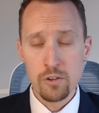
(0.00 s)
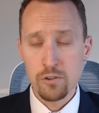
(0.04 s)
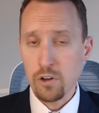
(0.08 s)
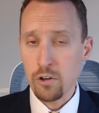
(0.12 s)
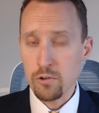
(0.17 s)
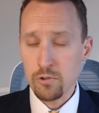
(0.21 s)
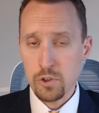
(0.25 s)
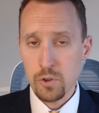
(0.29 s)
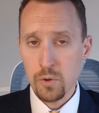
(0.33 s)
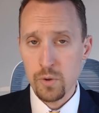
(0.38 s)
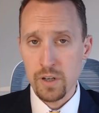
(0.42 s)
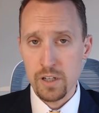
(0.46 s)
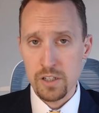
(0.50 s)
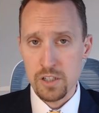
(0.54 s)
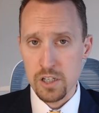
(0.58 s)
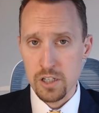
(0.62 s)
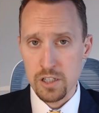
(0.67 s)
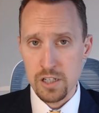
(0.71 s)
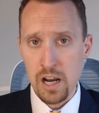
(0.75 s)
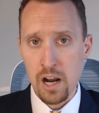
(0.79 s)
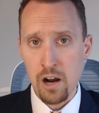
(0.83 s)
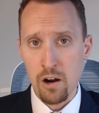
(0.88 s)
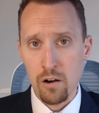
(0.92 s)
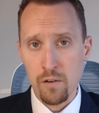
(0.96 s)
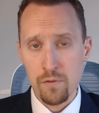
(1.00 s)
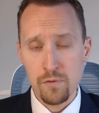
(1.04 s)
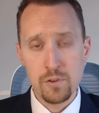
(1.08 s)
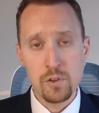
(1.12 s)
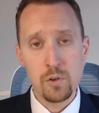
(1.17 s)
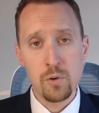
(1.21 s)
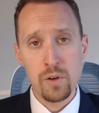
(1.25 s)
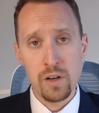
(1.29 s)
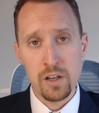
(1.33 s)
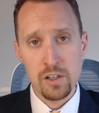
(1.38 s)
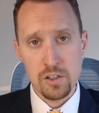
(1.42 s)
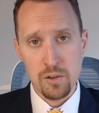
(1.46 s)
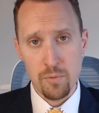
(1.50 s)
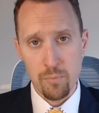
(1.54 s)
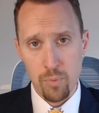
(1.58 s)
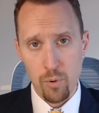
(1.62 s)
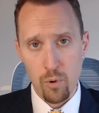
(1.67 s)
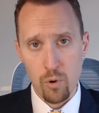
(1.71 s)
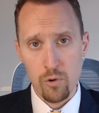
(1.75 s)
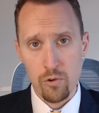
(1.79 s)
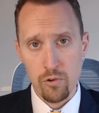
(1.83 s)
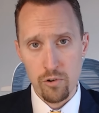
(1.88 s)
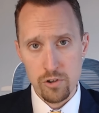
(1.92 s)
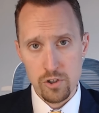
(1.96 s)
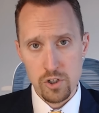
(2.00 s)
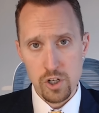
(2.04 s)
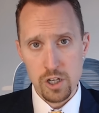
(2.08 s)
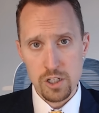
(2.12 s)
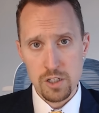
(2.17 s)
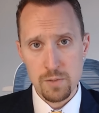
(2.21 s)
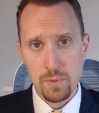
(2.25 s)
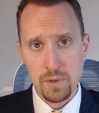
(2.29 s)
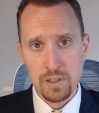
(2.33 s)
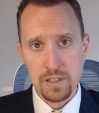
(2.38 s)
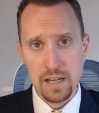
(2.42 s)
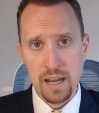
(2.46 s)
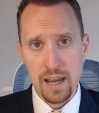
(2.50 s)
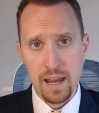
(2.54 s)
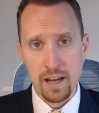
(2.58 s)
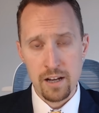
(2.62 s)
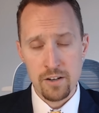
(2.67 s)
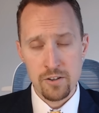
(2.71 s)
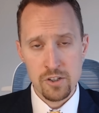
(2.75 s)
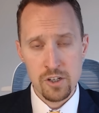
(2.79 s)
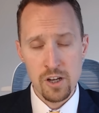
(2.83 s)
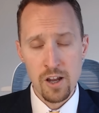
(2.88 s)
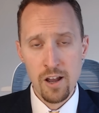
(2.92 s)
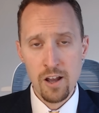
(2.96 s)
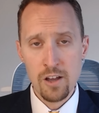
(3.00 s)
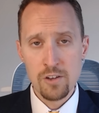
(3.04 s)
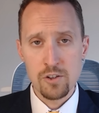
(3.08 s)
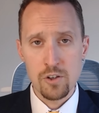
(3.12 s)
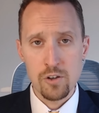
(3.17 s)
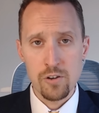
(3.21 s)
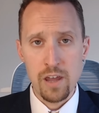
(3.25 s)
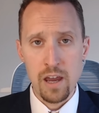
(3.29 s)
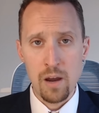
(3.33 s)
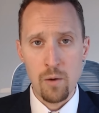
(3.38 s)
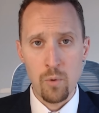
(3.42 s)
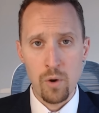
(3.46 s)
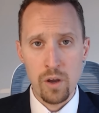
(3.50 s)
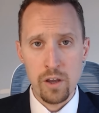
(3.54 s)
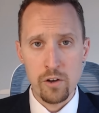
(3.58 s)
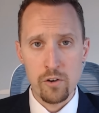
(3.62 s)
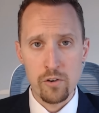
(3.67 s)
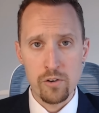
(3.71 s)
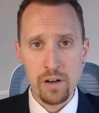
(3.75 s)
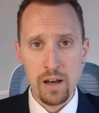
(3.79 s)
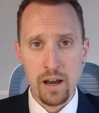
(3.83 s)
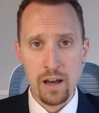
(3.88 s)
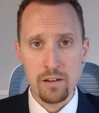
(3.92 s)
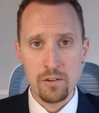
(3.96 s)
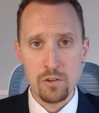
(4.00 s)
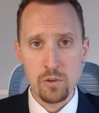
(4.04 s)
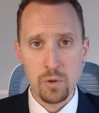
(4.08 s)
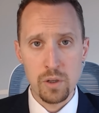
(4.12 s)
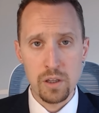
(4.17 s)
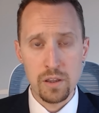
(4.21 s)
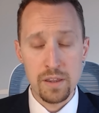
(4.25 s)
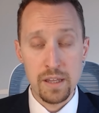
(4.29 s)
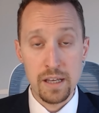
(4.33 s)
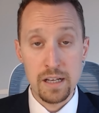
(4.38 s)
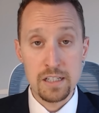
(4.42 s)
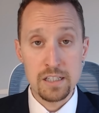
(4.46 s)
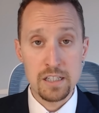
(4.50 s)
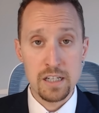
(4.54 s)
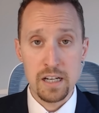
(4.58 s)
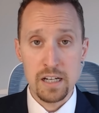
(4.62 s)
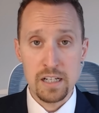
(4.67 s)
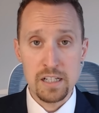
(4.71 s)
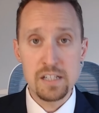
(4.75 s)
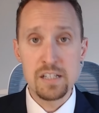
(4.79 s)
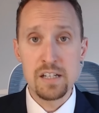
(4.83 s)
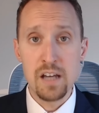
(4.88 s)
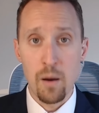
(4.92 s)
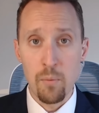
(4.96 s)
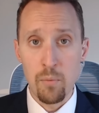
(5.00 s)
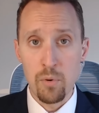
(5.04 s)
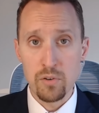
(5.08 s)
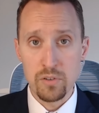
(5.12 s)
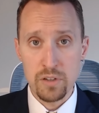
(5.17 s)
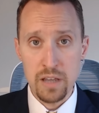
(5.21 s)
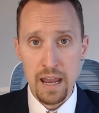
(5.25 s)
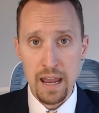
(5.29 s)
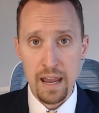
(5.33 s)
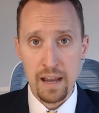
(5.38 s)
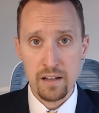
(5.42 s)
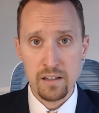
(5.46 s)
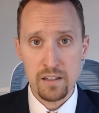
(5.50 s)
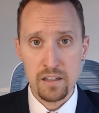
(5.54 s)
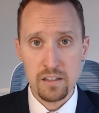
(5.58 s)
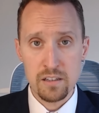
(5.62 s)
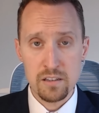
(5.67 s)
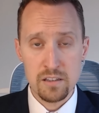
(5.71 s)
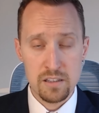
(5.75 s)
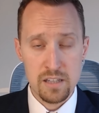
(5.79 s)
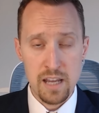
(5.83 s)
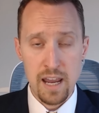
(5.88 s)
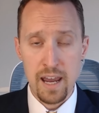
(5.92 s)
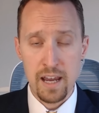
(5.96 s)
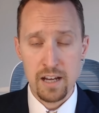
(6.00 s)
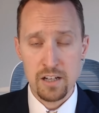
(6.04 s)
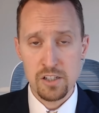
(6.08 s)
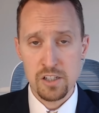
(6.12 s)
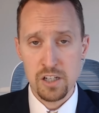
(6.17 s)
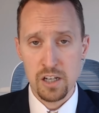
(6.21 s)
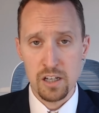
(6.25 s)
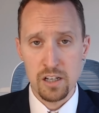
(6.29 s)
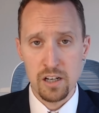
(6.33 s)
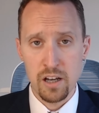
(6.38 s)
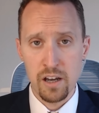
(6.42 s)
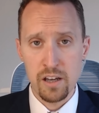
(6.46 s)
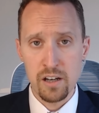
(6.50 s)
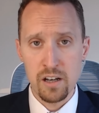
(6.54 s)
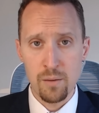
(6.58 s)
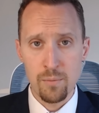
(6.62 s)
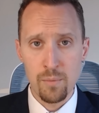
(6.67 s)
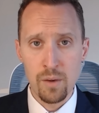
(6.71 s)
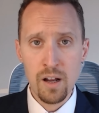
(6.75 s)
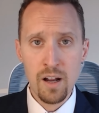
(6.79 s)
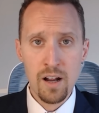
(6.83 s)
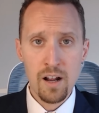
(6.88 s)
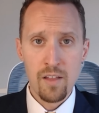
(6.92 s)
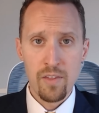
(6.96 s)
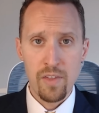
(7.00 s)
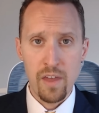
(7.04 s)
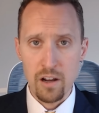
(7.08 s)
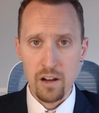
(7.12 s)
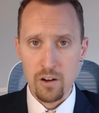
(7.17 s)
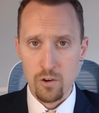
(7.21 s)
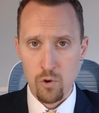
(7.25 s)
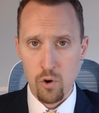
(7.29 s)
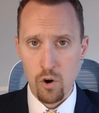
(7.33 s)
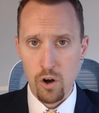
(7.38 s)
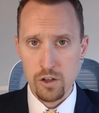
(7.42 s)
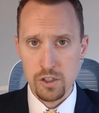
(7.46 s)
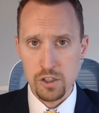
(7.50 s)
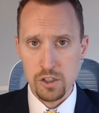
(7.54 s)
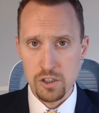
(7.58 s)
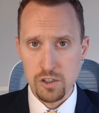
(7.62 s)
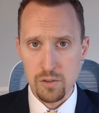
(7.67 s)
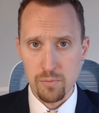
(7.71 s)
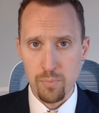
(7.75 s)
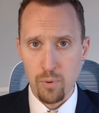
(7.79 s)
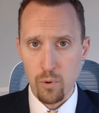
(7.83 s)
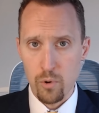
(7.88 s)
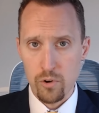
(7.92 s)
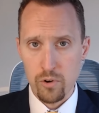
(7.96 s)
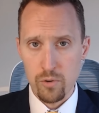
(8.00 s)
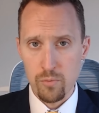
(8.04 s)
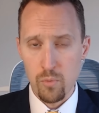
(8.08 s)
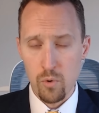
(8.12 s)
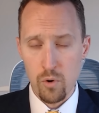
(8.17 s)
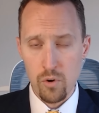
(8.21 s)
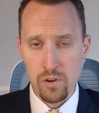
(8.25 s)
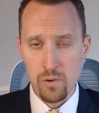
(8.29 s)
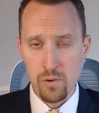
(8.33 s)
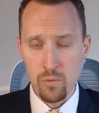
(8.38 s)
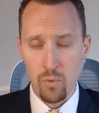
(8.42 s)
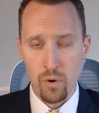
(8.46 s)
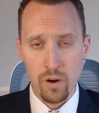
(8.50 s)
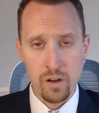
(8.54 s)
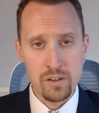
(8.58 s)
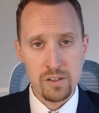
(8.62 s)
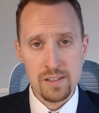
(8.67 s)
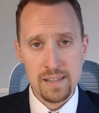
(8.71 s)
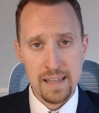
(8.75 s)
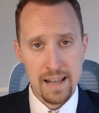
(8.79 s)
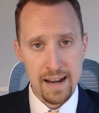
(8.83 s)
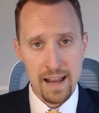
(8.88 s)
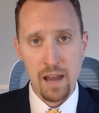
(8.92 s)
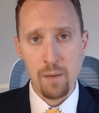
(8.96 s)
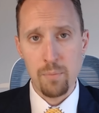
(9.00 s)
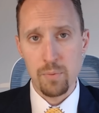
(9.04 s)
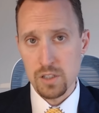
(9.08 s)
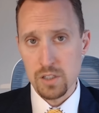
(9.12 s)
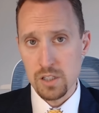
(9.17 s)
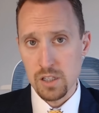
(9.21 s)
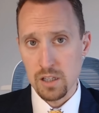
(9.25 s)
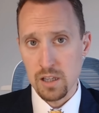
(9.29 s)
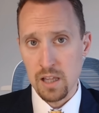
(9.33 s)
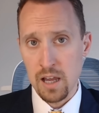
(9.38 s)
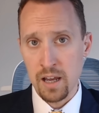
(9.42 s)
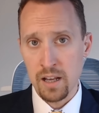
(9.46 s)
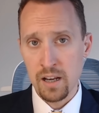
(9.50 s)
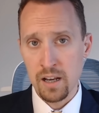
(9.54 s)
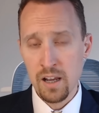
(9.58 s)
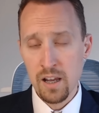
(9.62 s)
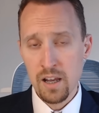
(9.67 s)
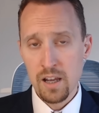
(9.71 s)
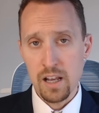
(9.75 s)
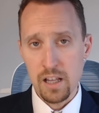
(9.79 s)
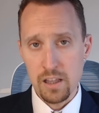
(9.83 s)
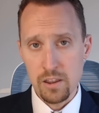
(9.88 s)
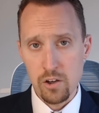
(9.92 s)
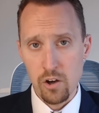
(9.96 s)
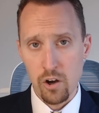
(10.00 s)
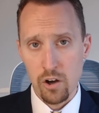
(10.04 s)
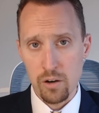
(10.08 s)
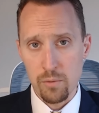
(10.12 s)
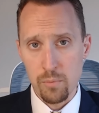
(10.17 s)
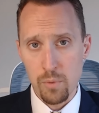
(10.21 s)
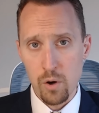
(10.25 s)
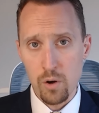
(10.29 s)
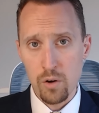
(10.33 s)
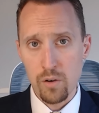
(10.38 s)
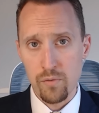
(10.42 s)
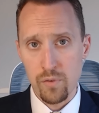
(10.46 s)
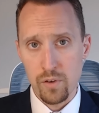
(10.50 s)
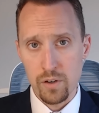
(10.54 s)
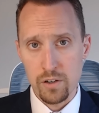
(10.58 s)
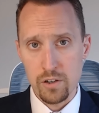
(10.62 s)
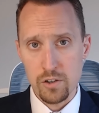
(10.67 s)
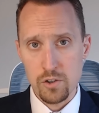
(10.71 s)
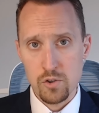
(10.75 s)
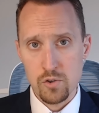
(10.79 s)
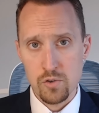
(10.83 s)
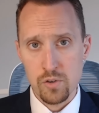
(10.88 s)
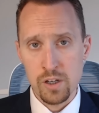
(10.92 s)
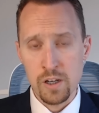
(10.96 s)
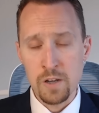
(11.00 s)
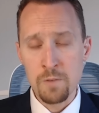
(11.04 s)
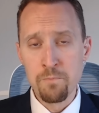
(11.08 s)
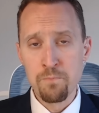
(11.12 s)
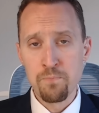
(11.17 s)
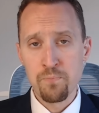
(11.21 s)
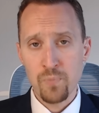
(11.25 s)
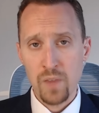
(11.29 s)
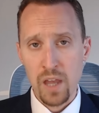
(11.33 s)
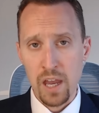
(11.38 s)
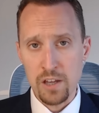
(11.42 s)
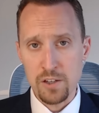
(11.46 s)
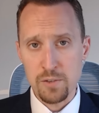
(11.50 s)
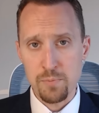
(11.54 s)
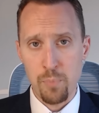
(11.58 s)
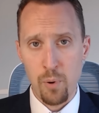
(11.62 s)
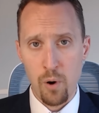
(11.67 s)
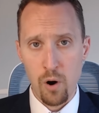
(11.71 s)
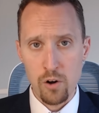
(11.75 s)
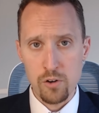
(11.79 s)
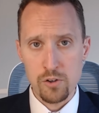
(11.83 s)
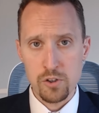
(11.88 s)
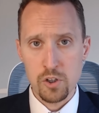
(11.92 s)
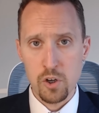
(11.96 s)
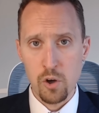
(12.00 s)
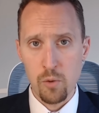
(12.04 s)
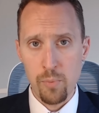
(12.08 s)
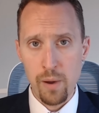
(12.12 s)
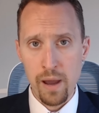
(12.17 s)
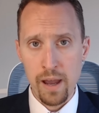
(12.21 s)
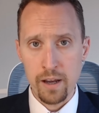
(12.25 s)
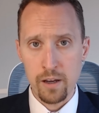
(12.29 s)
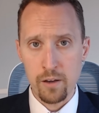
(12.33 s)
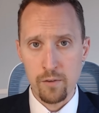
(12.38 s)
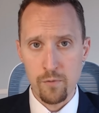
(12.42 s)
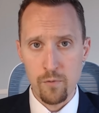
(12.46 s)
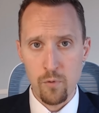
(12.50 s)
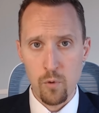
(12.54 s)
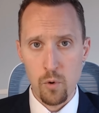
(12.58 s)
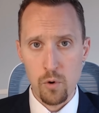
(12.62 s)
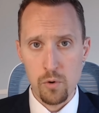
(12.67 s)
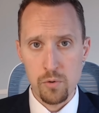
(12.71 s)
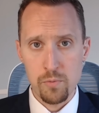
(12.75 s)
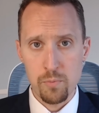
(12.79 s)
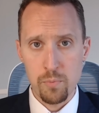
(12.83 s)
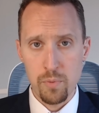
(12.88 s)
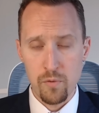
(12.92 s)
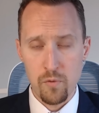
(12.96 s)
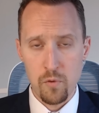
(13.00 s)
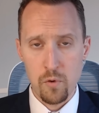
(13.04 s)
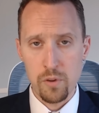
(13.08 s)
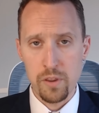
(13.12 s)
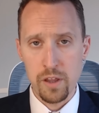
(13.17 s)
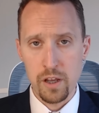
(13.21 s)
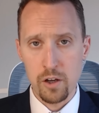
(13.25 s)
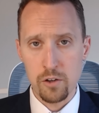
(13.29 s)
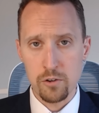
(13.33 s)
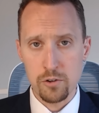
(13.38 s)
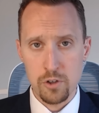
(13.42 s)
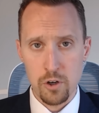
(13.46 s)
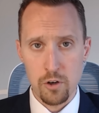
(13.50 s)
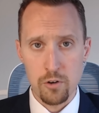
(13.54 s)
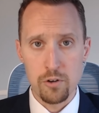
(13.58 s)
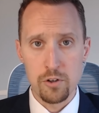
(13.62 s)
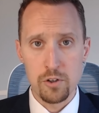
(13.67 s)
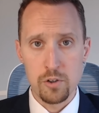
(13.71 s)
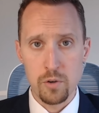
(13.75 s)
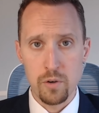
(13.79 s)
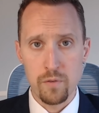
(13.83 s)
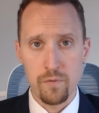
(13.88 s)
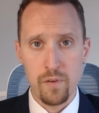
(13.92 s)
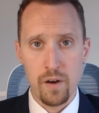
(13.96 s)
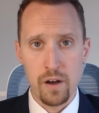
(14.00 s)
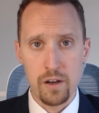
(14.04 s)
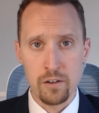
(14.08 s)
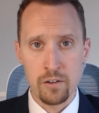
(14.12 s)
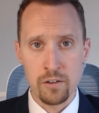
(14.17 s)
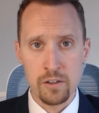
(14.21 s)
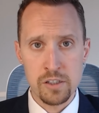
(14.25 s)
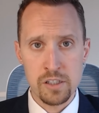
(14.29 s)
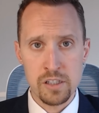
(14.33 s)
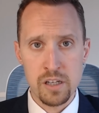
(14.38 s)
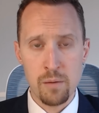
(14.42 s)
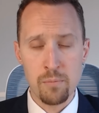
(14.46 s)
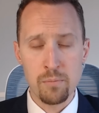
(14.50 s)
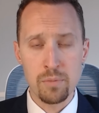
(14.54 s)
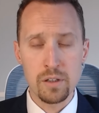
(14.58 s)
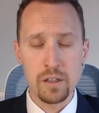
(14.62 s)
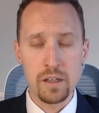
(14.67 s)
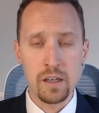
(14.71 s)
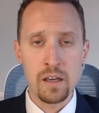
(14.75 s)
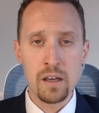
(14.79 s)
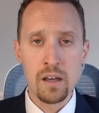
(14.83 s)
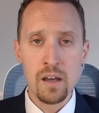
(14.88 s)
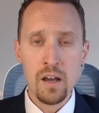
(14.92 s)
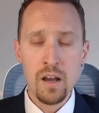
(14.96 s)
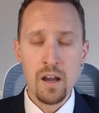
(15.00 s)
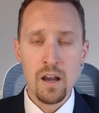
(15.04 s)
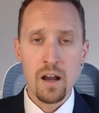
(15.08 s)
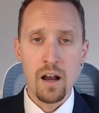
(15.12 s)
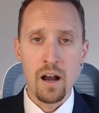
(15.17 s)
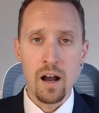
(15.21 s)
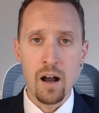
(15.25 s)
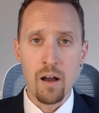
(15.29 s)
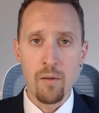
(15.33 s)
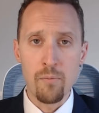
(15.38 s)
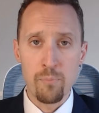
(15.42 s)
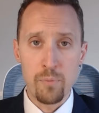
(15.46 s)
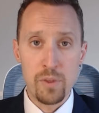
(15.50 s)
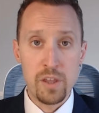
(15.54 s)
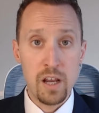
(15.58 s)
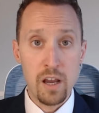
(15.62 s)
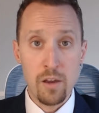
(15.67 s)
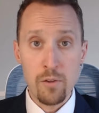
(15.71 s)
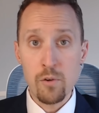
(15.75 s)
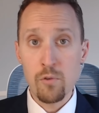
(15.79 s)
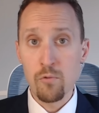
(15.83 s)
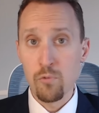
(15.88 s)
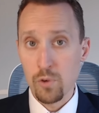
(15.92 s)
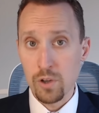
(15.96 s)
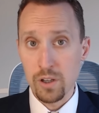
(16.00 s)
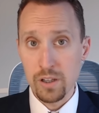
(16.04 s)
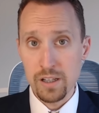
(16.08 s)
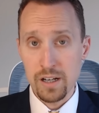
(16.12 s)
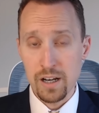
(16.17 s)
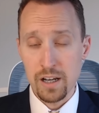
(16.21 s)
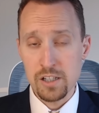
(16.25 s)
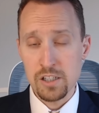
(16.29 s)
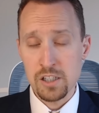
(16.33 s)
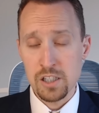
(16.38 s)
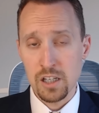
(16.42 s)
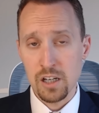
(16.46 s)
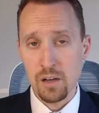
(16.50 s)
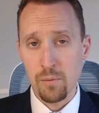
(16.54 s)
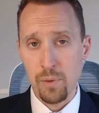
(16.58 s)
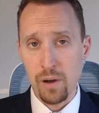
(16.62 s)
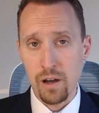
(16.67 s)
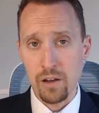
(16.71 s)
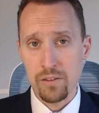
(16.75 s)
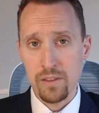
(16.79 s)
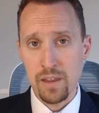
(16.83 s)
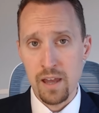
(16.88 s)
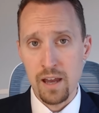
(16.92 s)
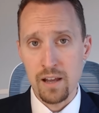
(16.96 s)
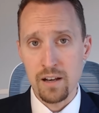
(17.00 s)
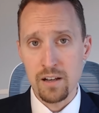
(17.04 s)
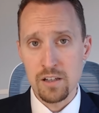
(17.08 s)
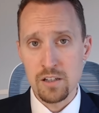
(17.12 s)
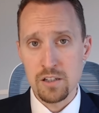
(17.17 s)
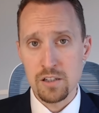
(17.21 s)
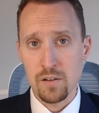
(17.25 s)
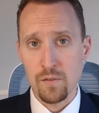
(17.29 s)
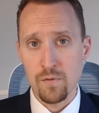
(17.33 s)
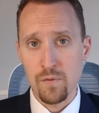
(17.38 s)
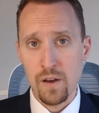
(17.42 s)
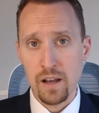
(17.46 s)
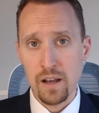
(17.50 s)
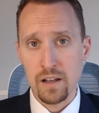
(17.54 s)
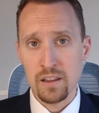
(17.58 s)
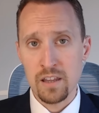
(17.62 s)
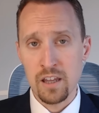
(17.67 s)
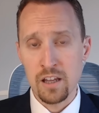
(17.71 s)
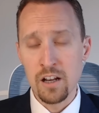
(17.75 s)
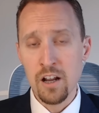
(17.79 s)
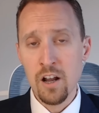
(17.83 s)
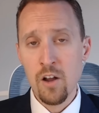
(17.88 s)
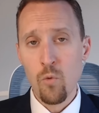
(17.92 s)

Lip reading: Don't do it as a tariff, do it as a border adjustment tax, so that way you're not doing things like double taxing an item that crosses a border more than once. That happens a lot in the automotive industry as parts go back and forth before they turn into a final assembly. The other really nice thing about that is the fact that